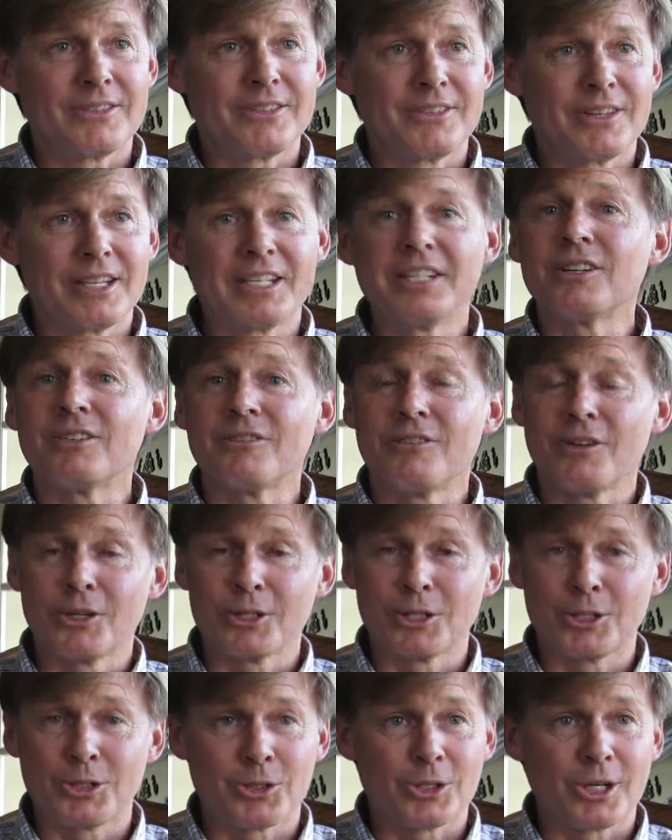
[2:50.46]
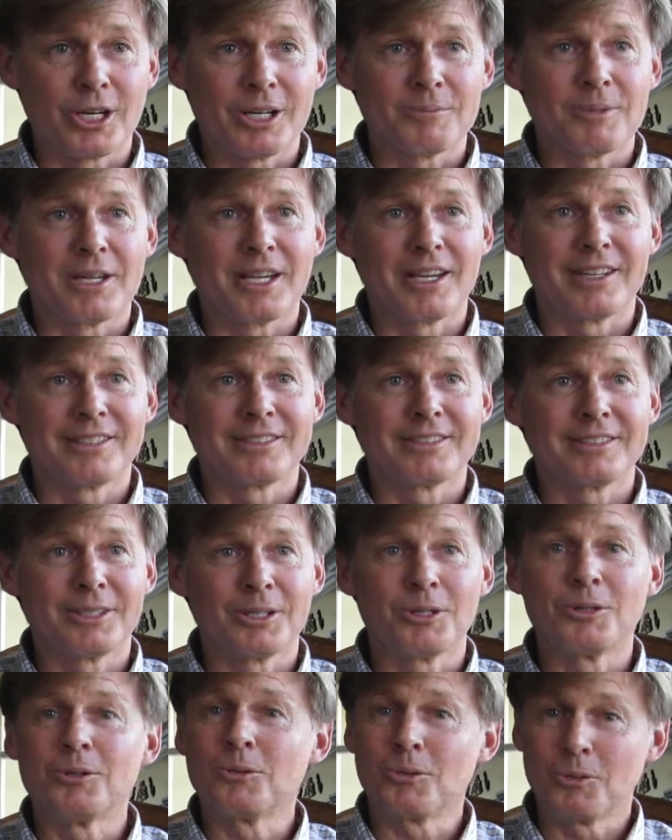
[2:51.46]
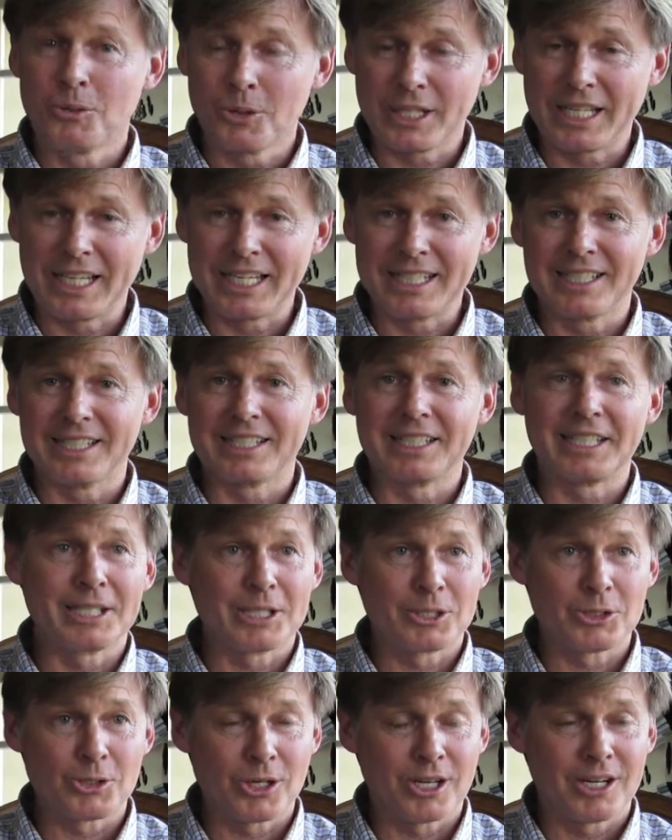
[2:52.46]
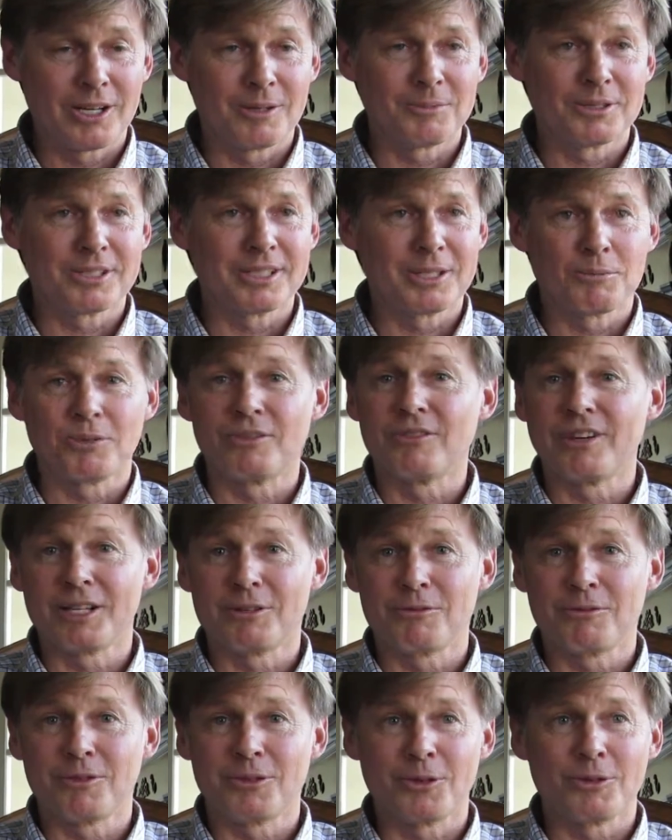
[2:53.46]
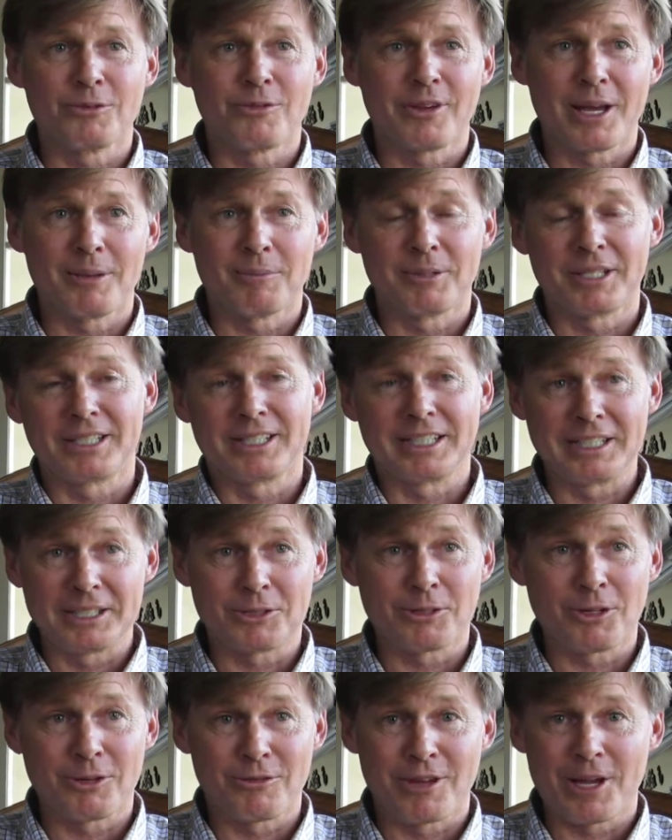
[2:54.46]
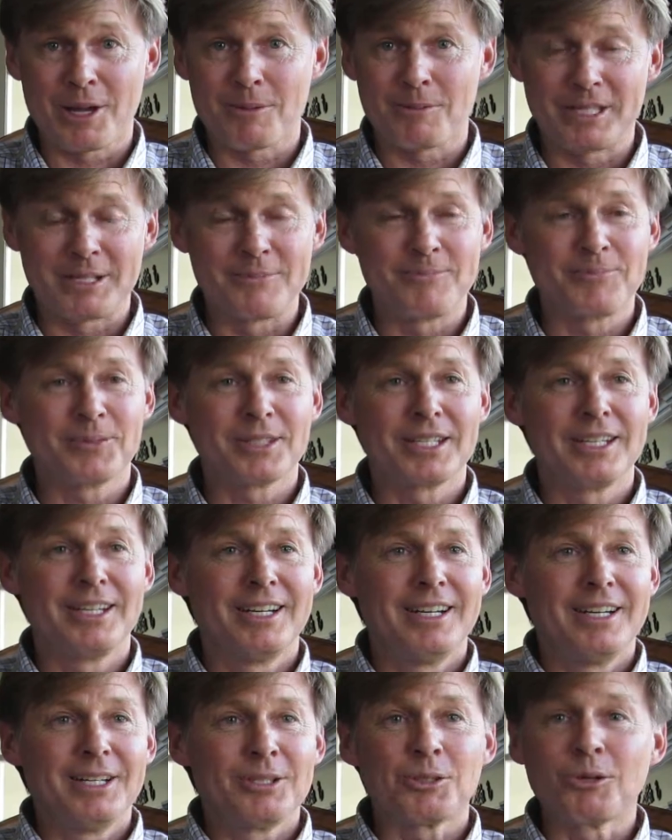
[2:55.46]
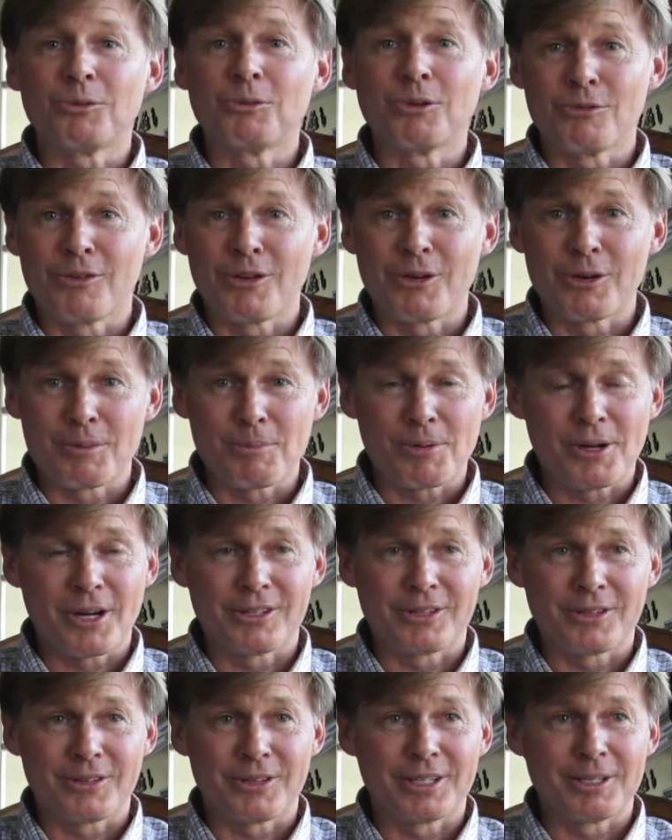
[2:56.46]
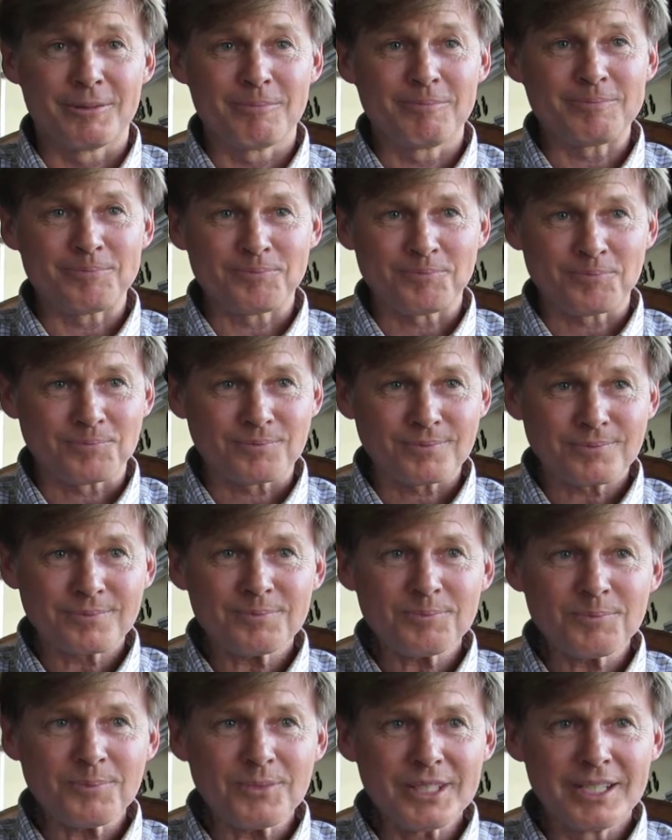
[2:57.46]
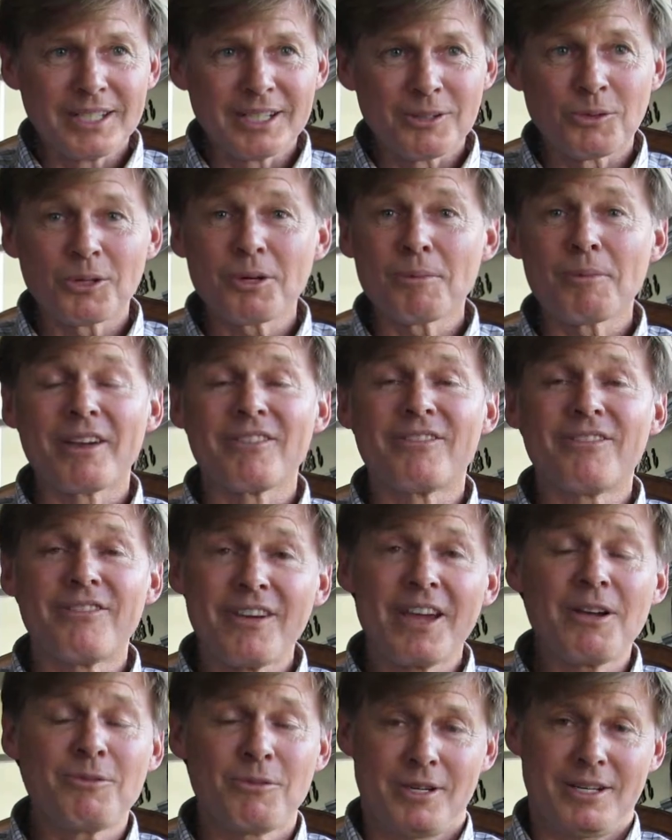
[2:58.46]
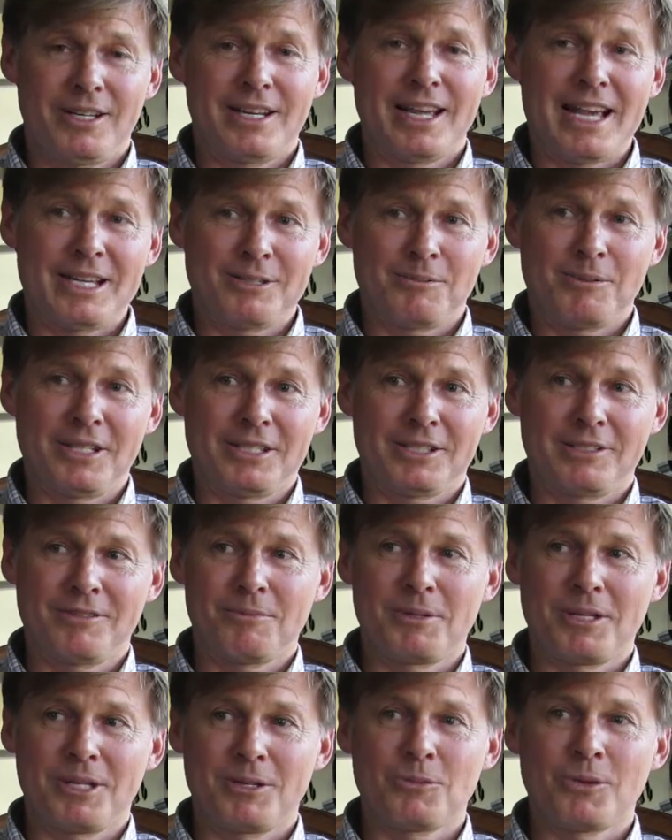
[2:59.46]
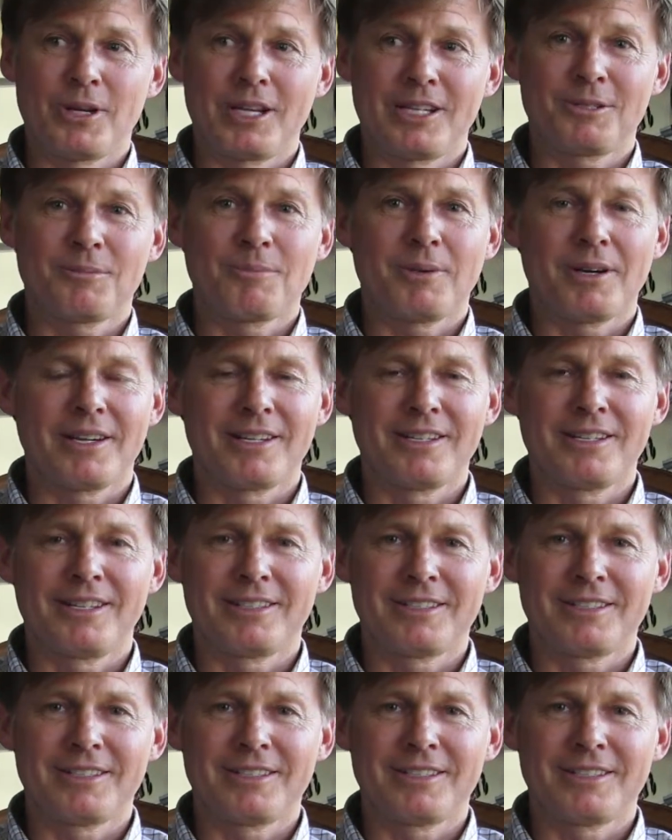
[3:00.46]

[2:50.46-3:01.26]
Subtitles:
did a very good job at working and getting jobs and providing for their family, at least our family. So we're very proud of them. One of my favorite aspects of being raised by